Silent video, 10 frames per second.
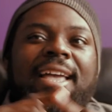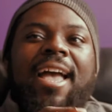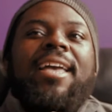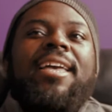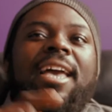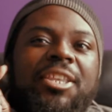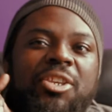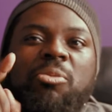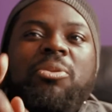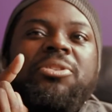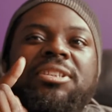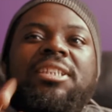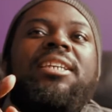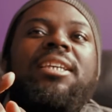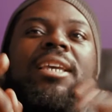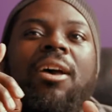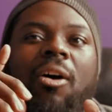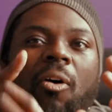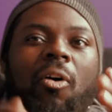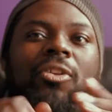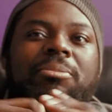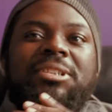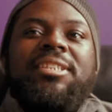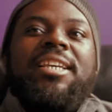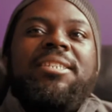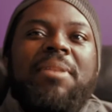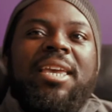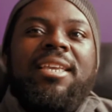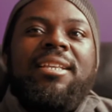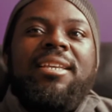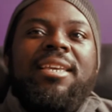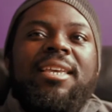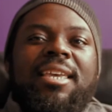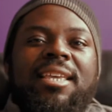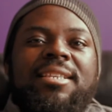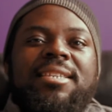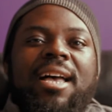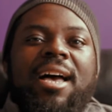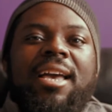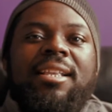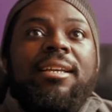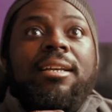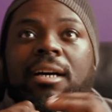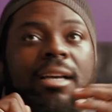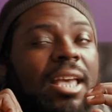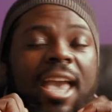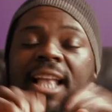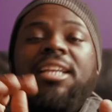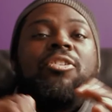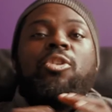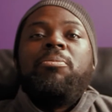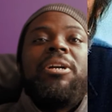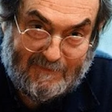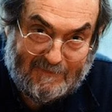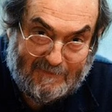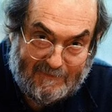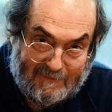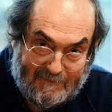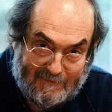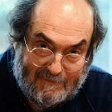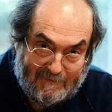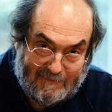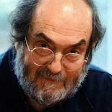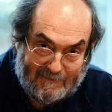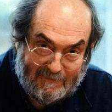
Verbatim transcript: that, and you will see all the mistakes made inside any Kubrick movie, any